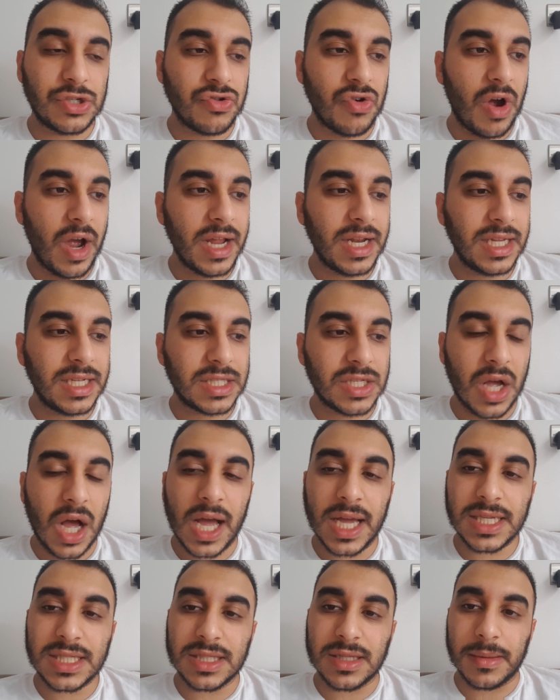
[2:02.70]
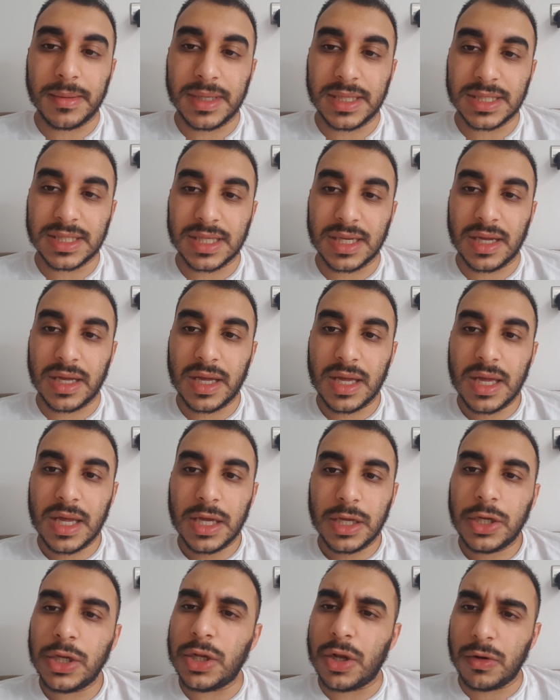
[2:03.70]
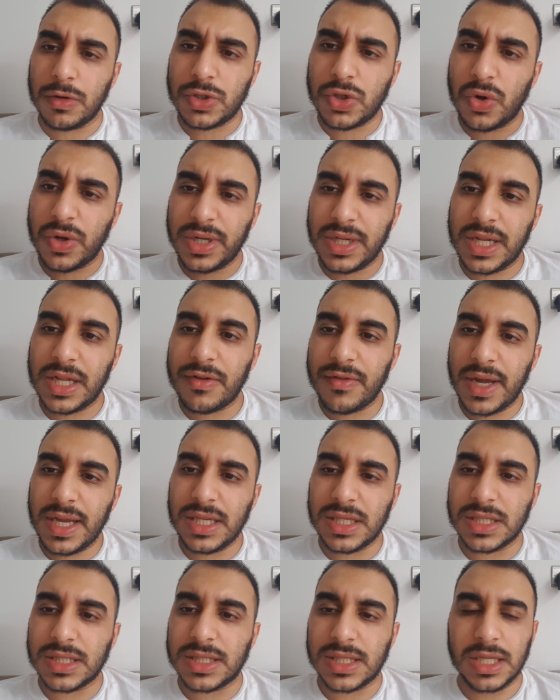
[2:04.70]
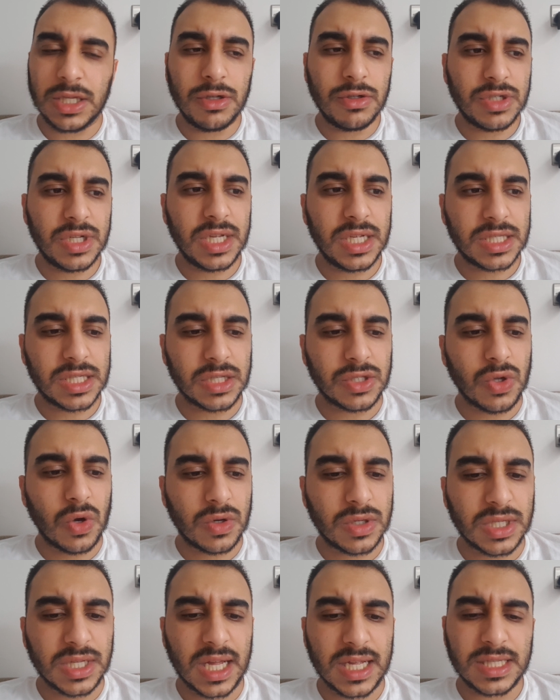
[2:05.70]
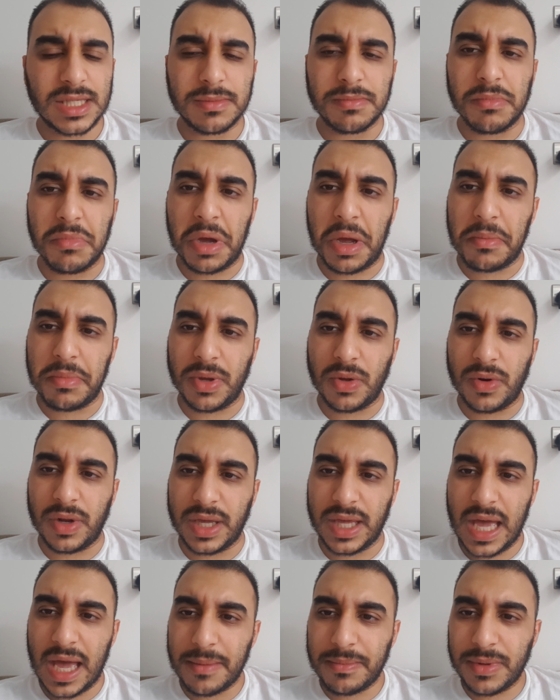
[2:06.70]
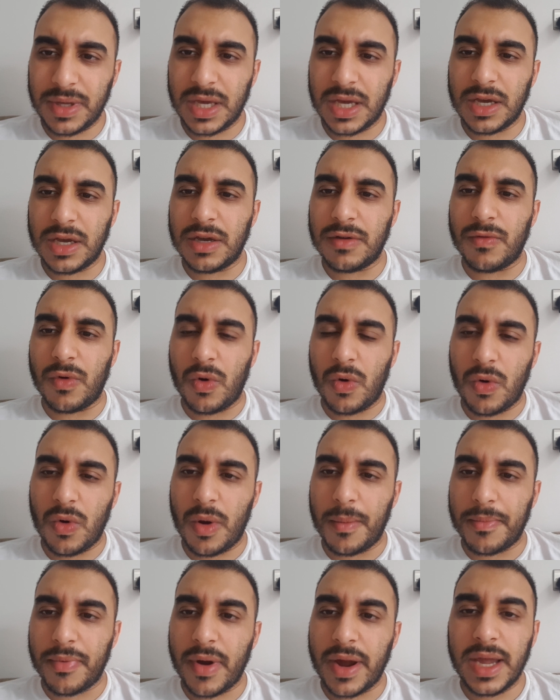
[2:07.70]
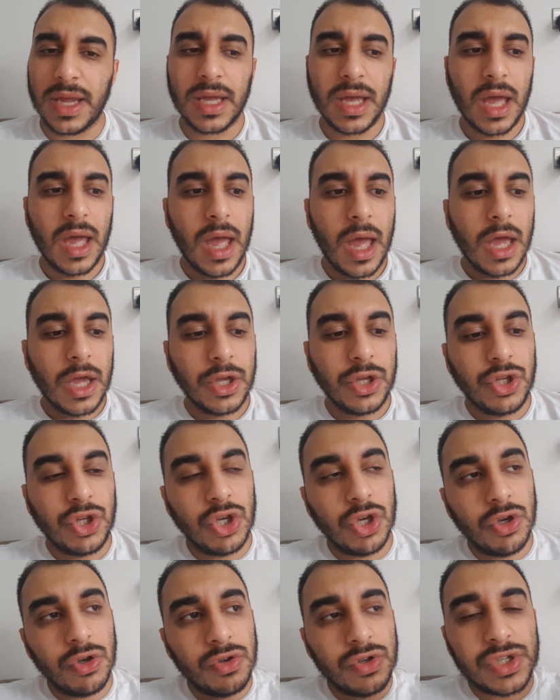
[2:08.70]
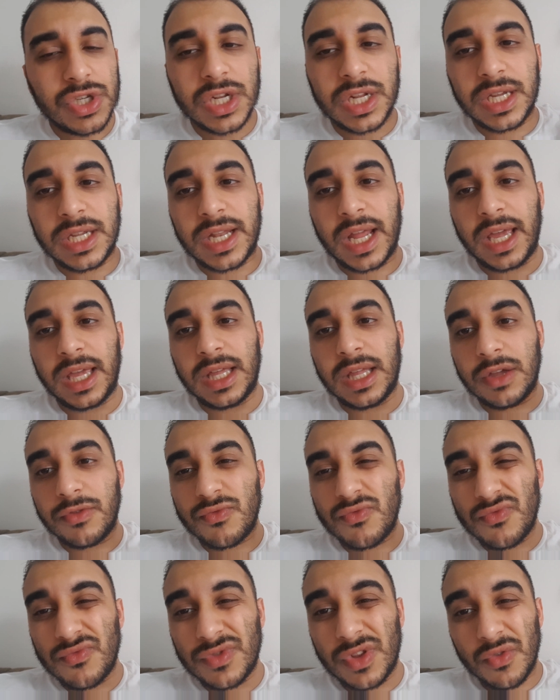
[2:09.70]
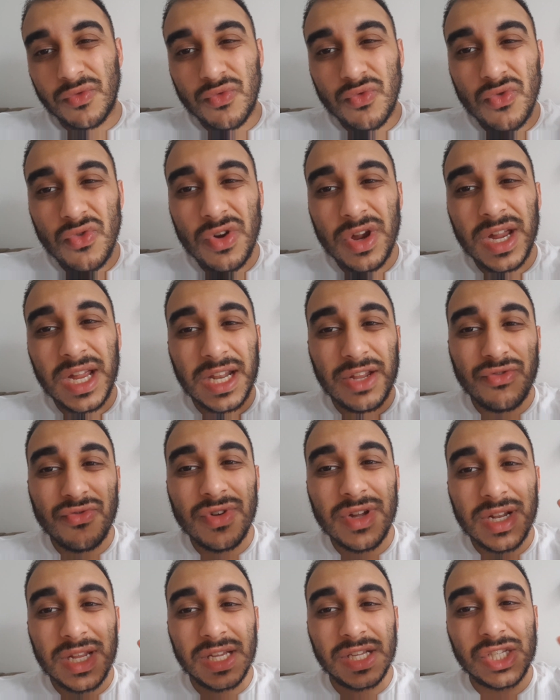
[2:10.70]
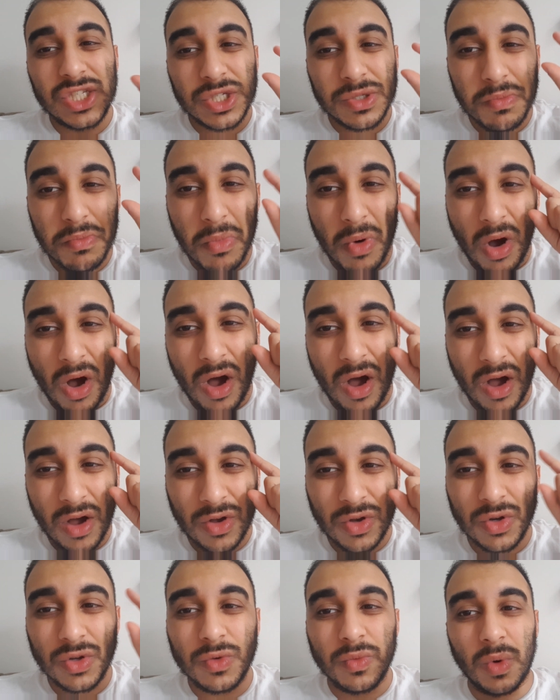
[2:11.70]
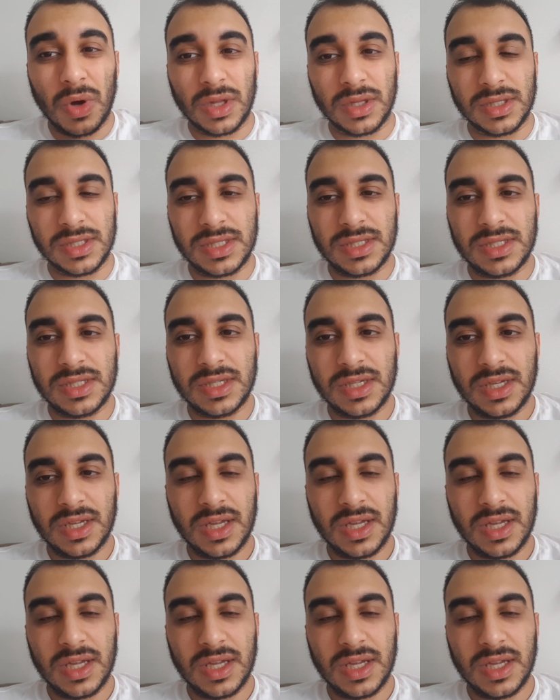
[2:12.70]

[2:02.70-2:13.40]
try and entice them into, you know, joining their agency. Usually it's a doctor that might be on a gap year or a break. Usually the really, really smart, good ones